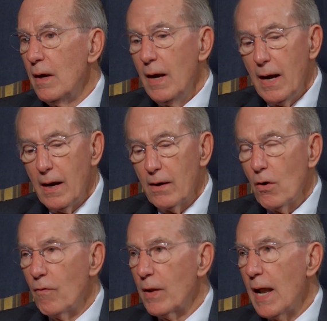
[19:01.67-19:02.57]
And
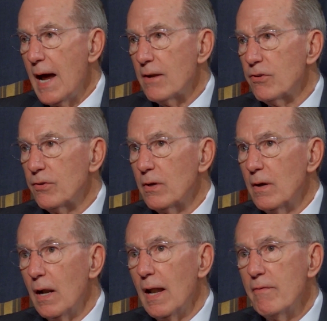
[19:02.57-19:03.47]
over the last
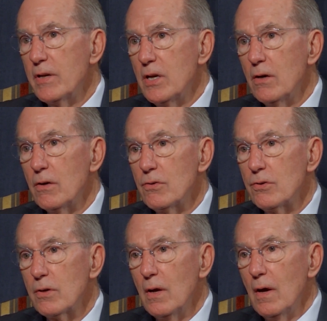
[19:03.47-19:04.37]
11
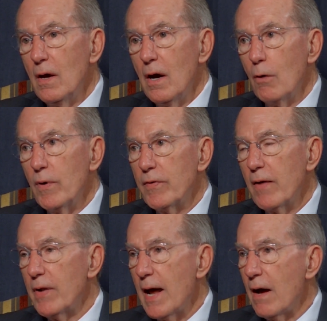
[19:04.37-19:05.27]
years, we've
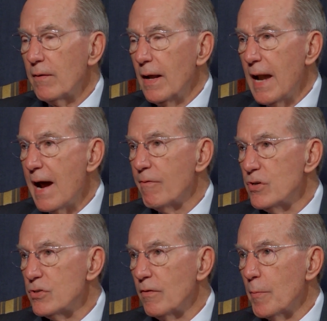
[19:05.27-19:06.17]
given out an
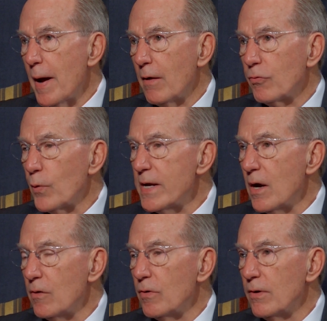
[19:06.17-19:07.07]
average of about
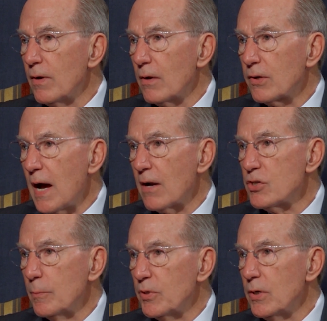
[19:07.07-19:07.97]
300
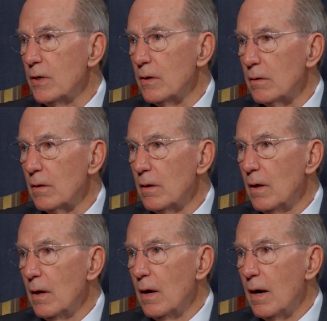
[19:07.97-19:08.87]
scholarships a year,
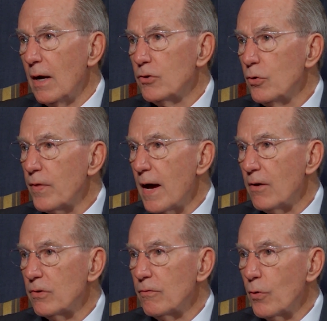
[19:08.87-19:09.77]

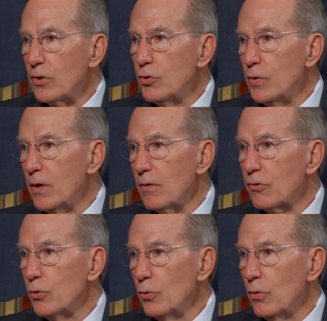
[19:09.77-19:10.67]
2,000 for a 2-year
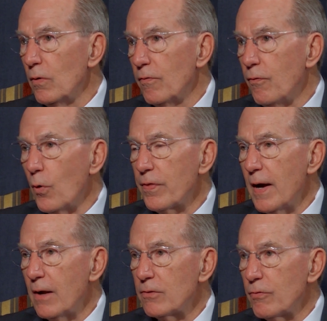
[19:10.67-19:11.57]
school,
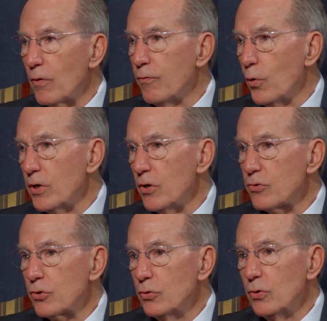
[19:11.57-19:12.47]
4,000 for a 4-year
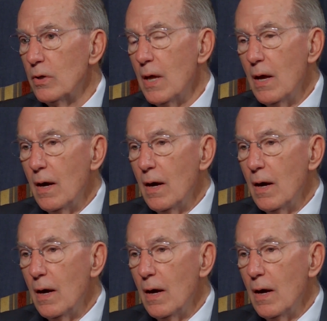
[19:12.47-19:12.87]
school.